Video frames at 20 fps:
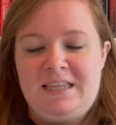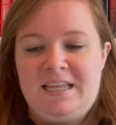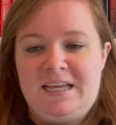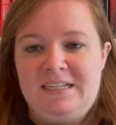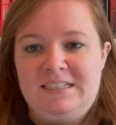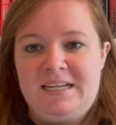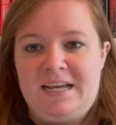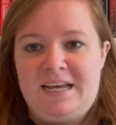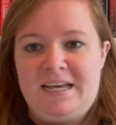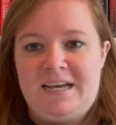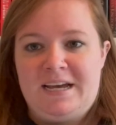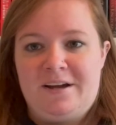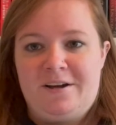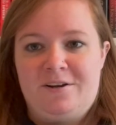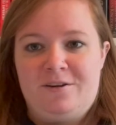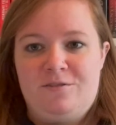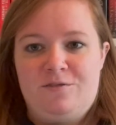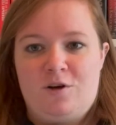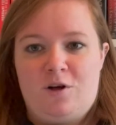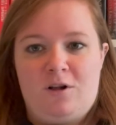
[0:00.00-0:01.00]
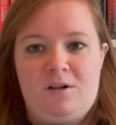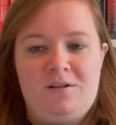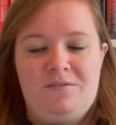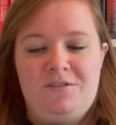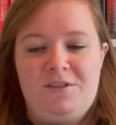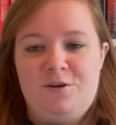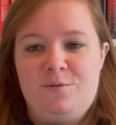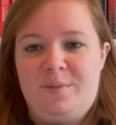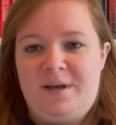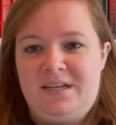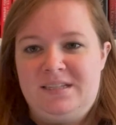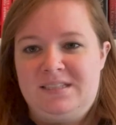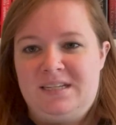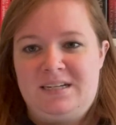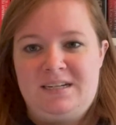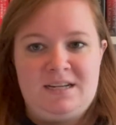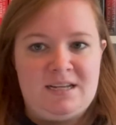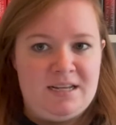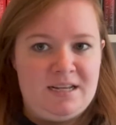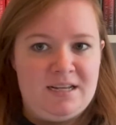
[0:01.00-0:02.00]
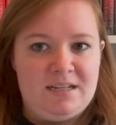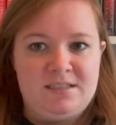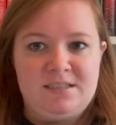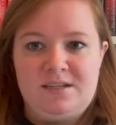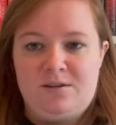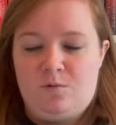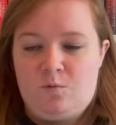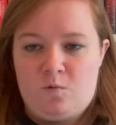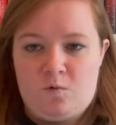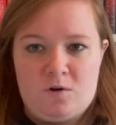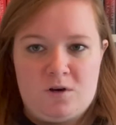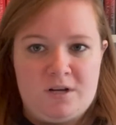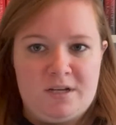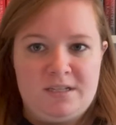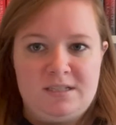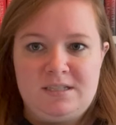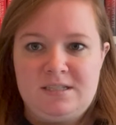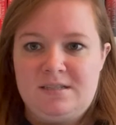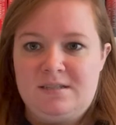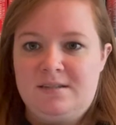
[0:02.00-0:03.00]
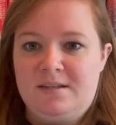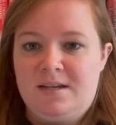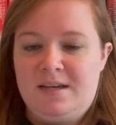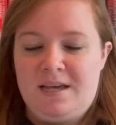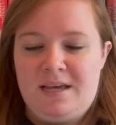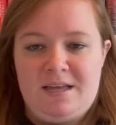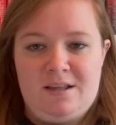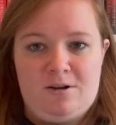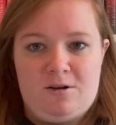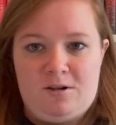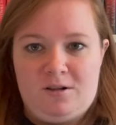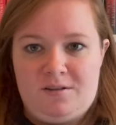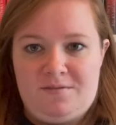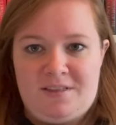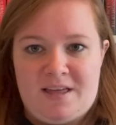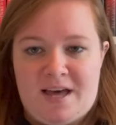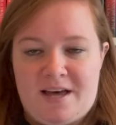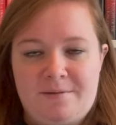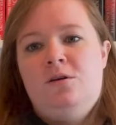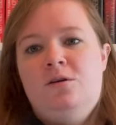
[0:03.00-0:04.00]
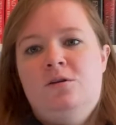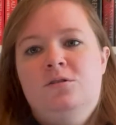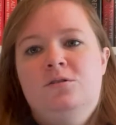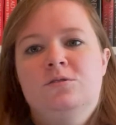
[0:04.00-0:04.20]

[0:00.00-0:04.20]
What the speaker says: They take care of all of their basic needs and wants and all of that.